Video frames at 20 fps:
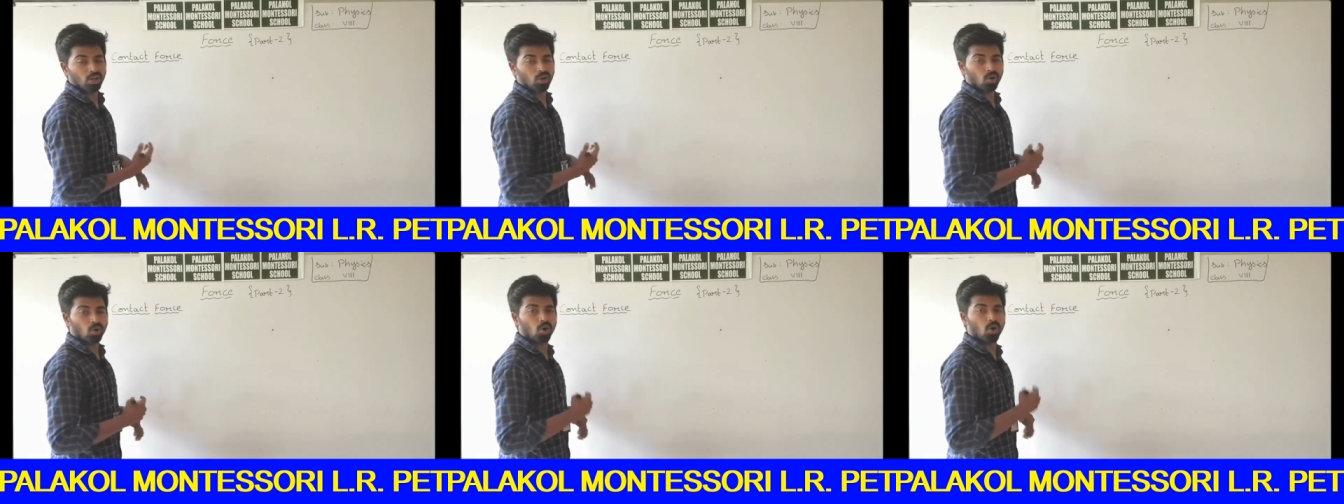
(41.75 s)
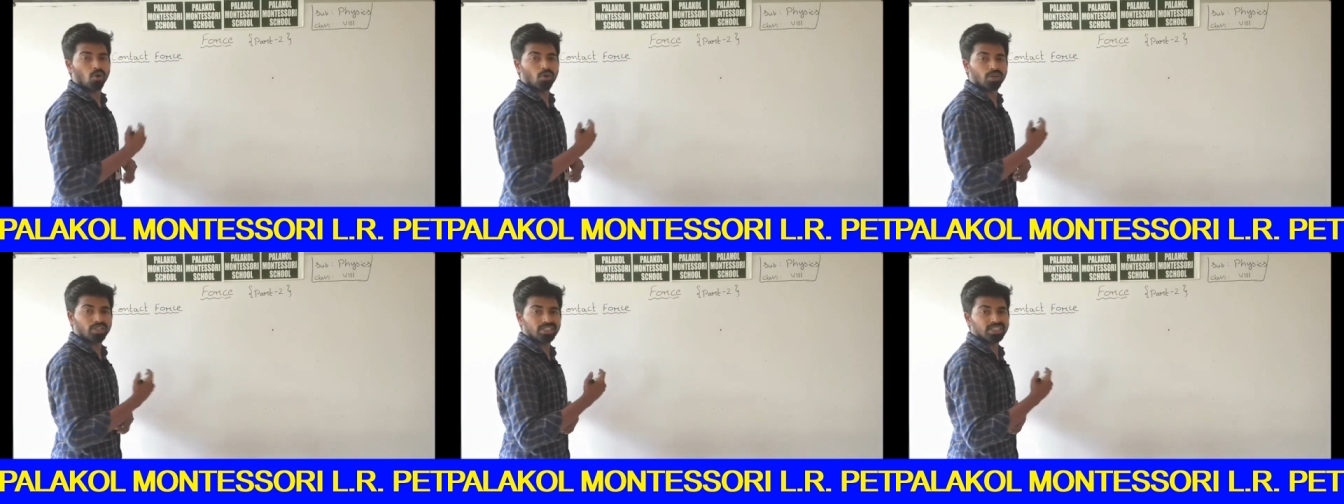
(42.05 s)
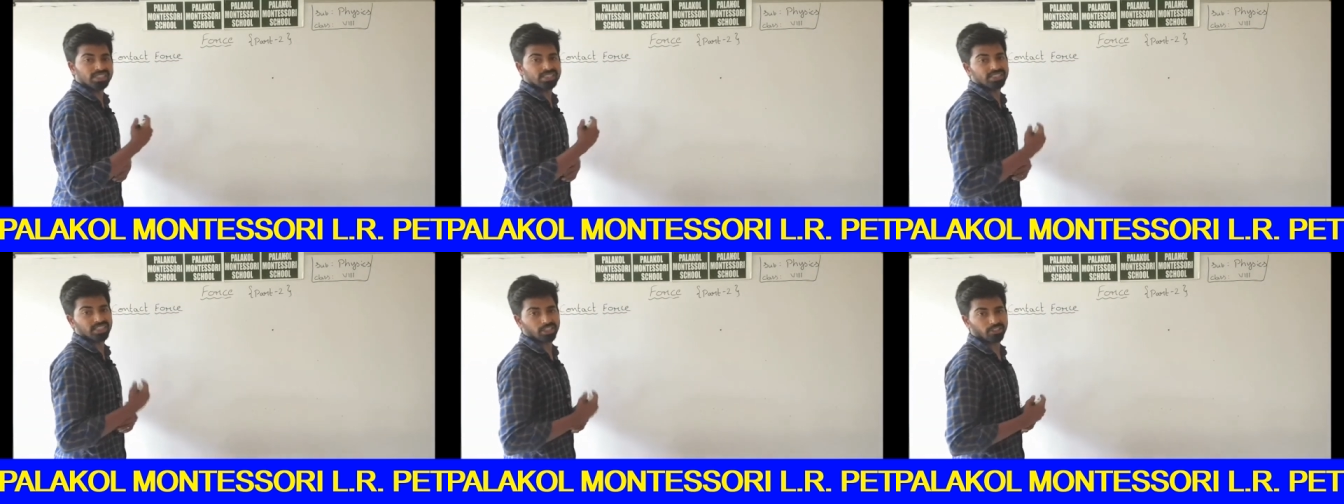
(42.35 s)
over
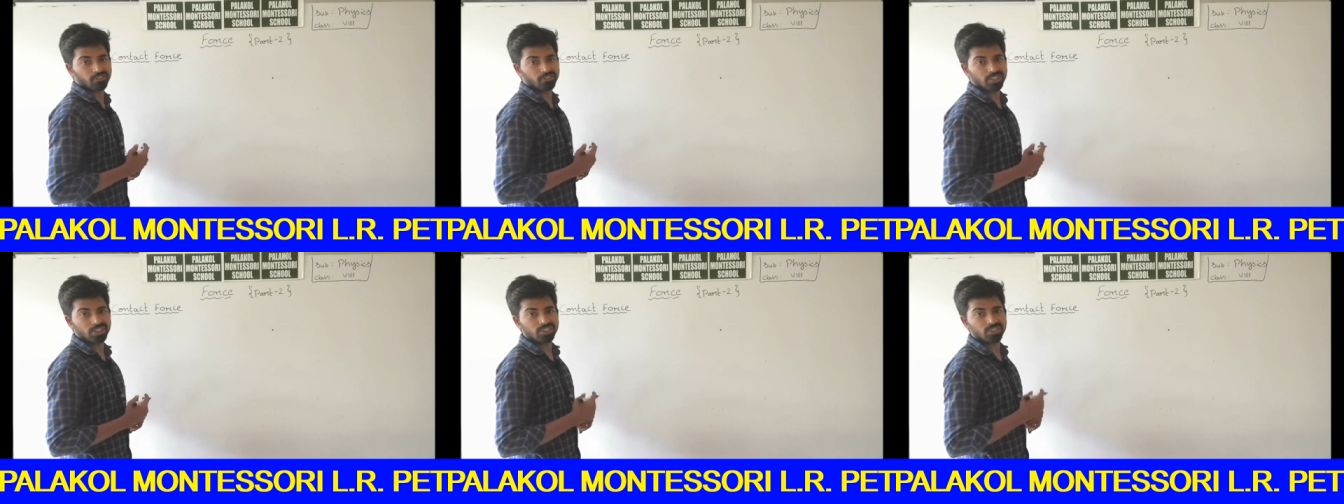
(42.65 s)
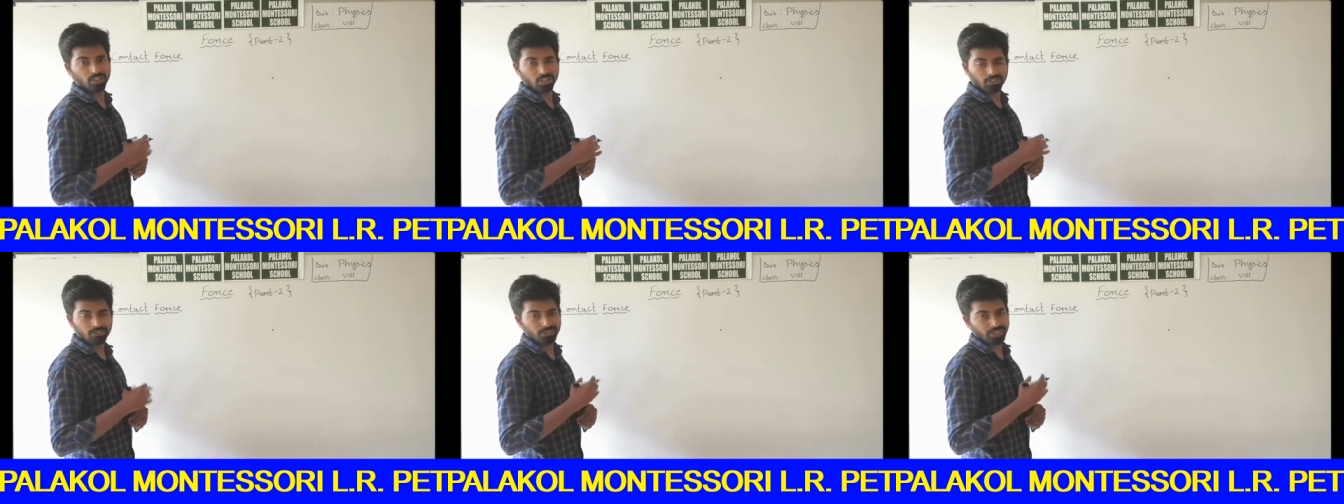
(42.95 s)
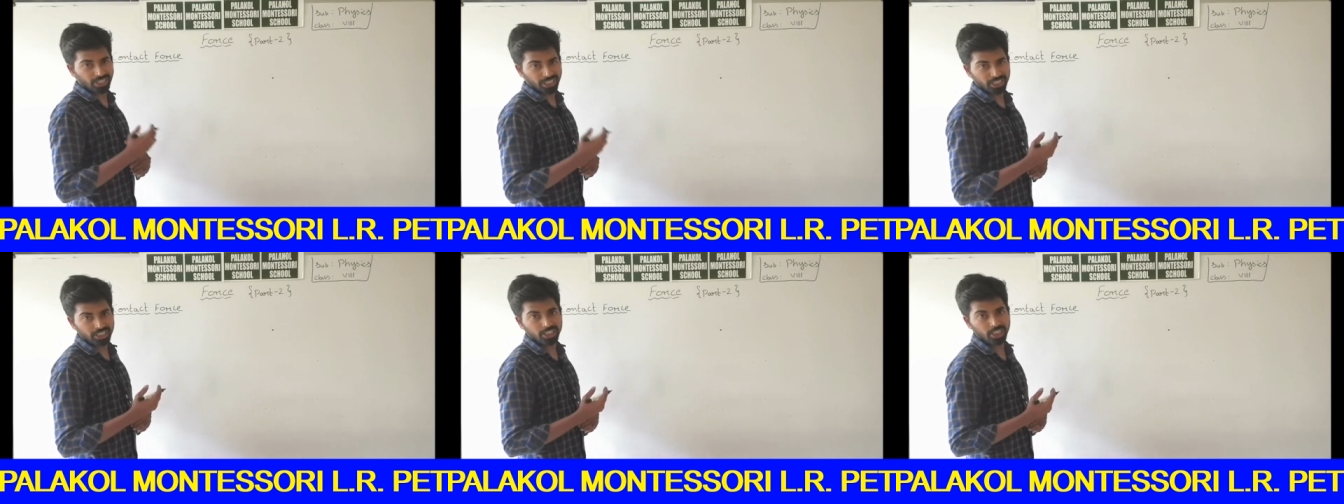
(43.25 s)
the surface of
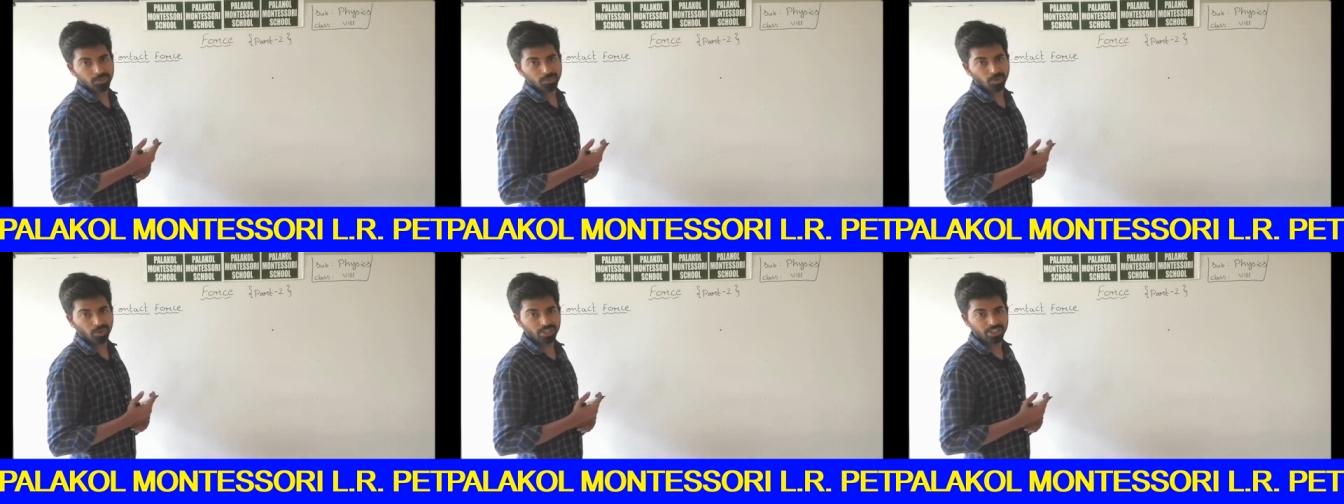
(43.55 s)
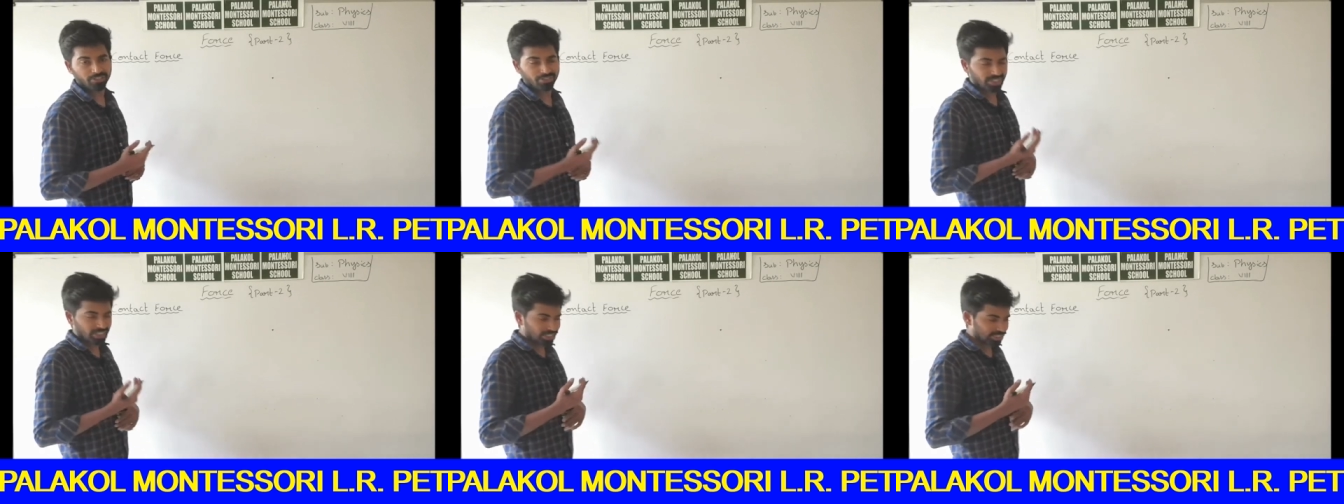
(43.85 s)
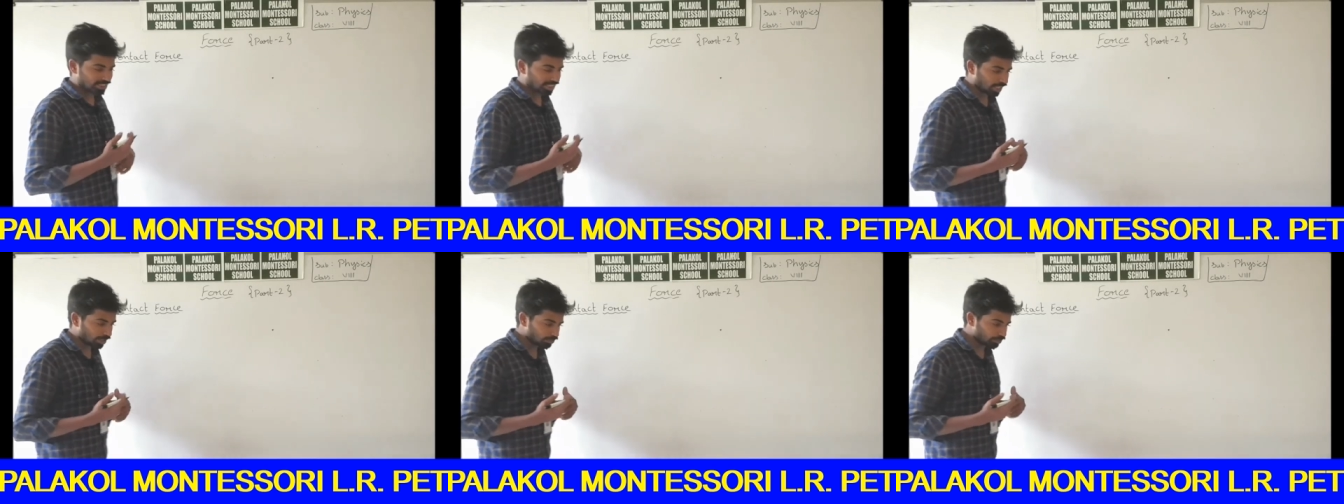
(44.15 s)
another body. For
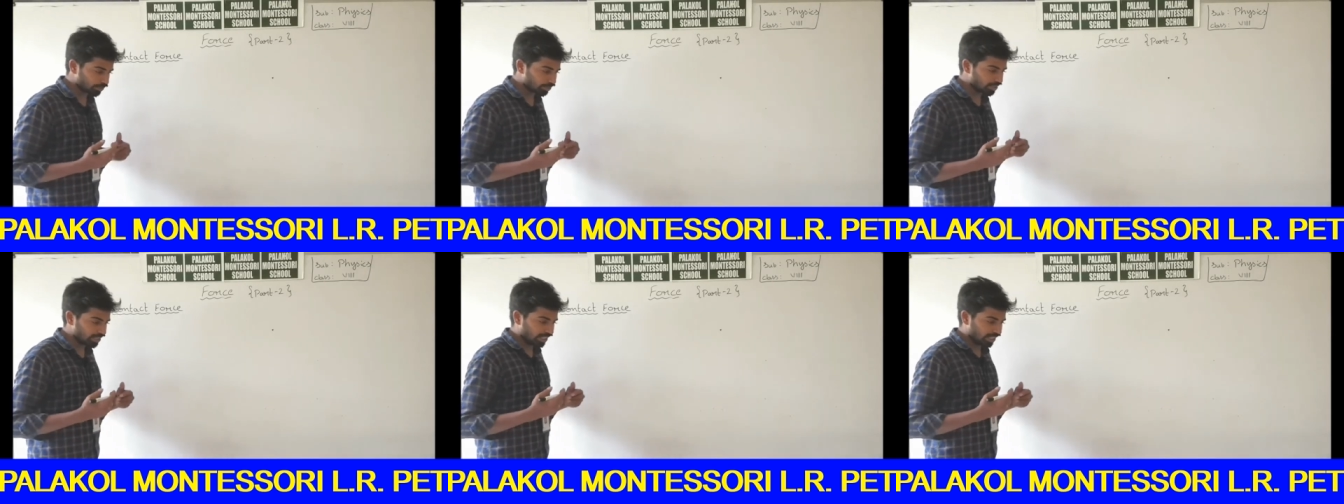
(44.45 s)
example,